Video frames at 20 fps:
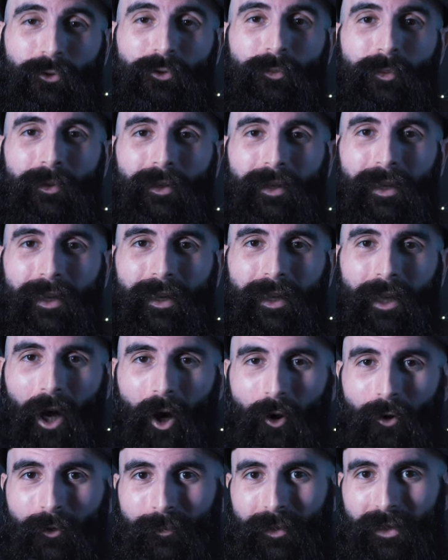to play
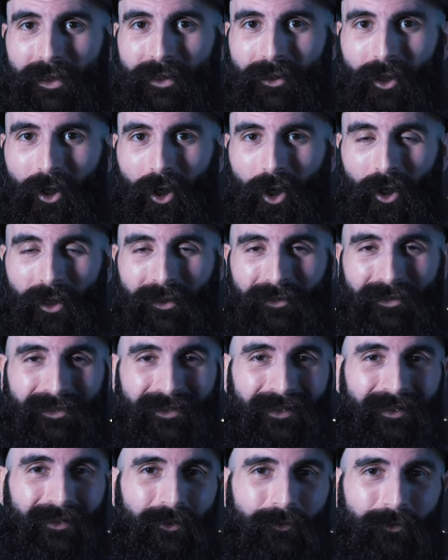R and B guitar is
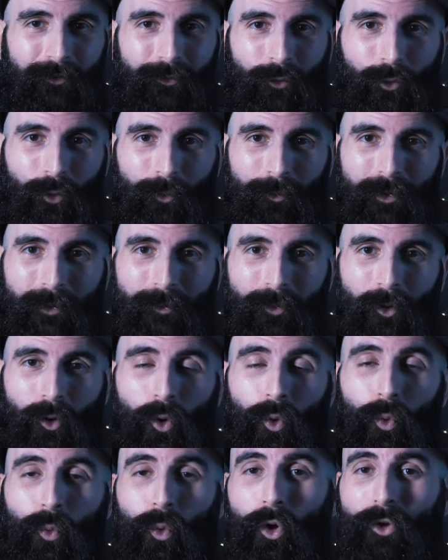intended for people
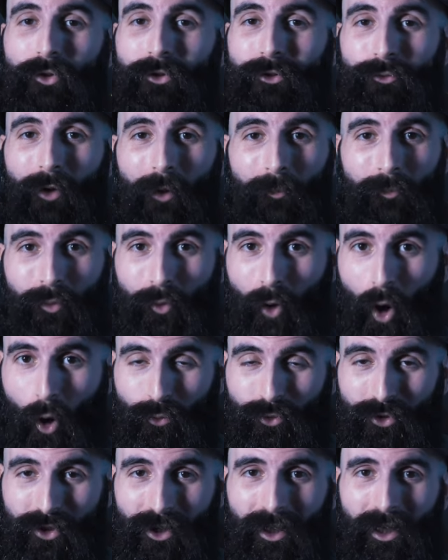who want to
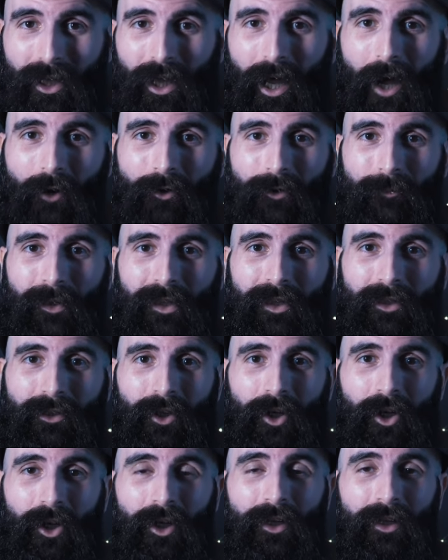approach R and B
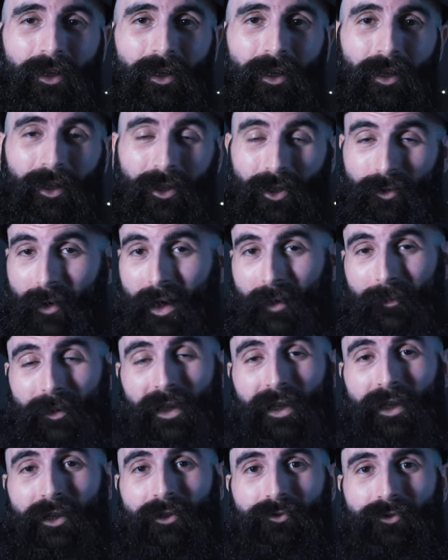guitar. Uh, you might
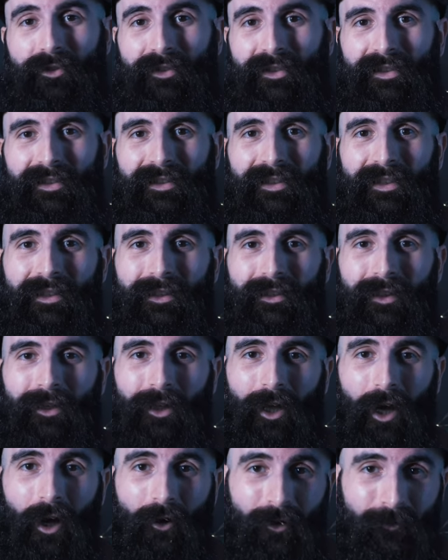be interested in
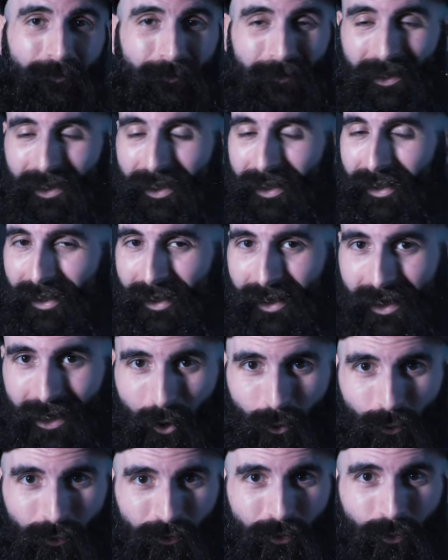uh, R and B,
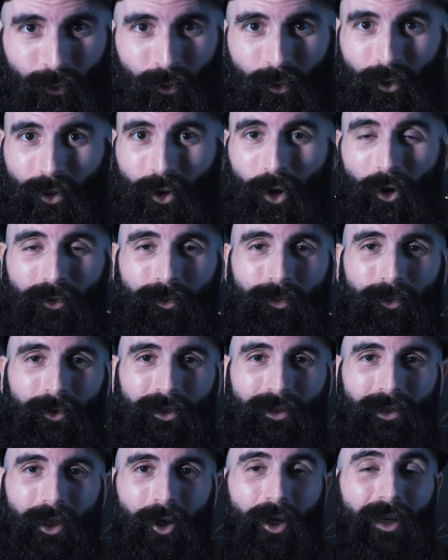Neo-Soul, Gospel
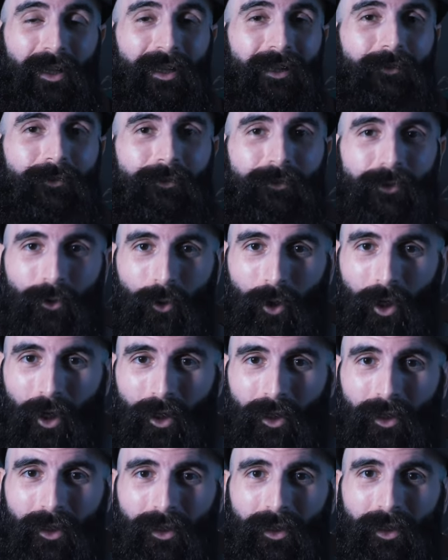guitar, and if you
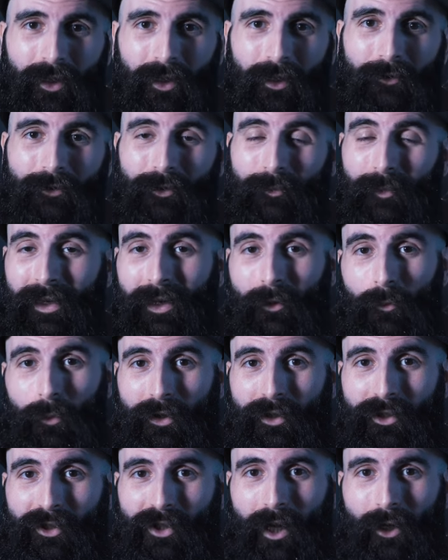are uh, familiar
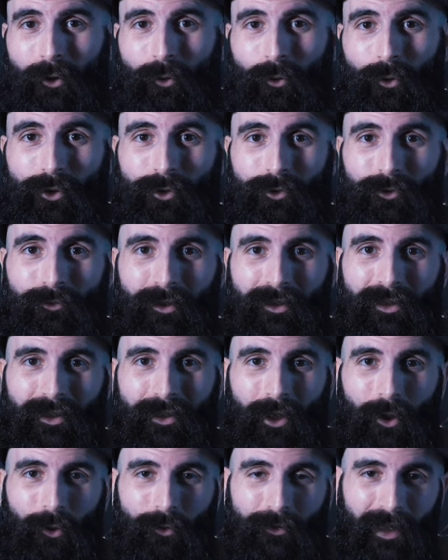with the channel, you already
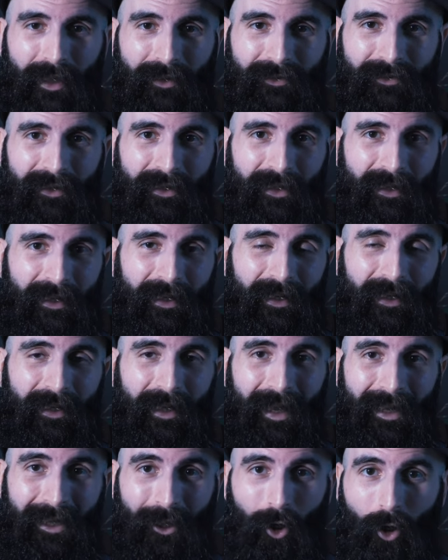know that uh,
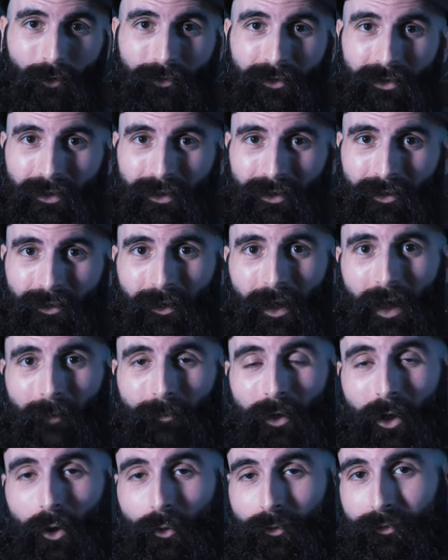I often
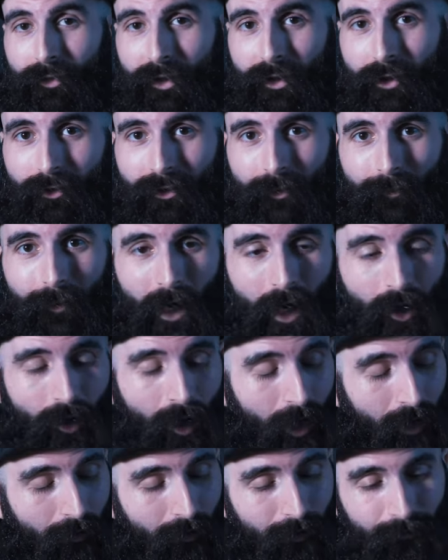upload videos about
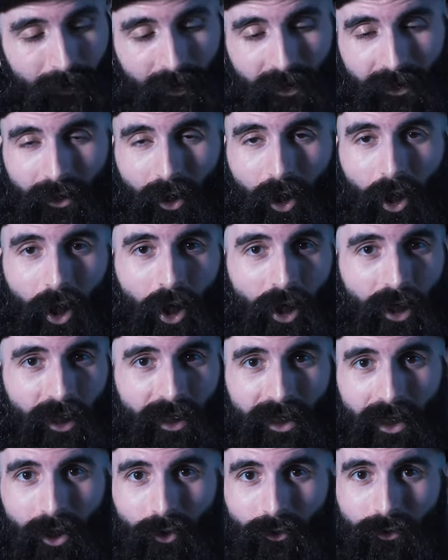R and B guitar,
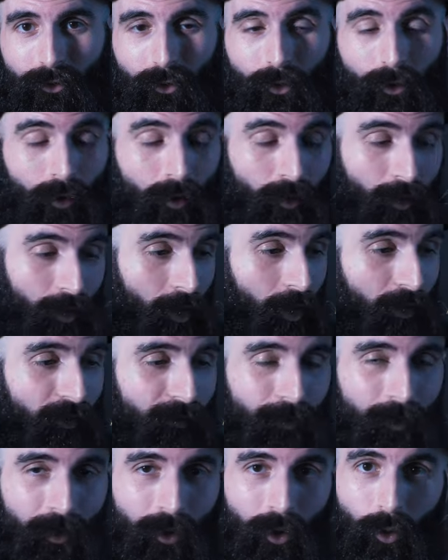Neo-Soul, or
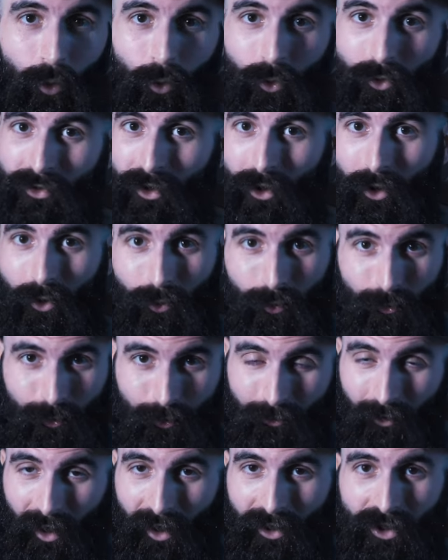Gospel chords and chord
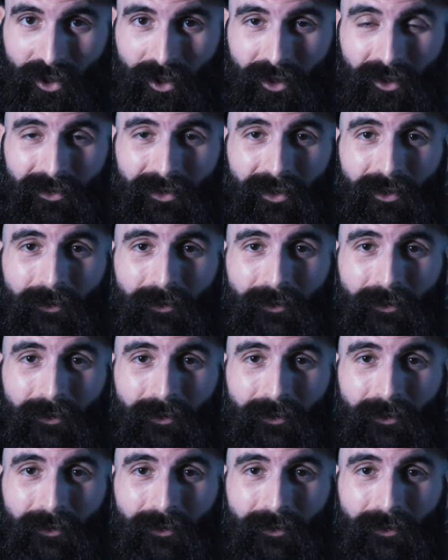progressions.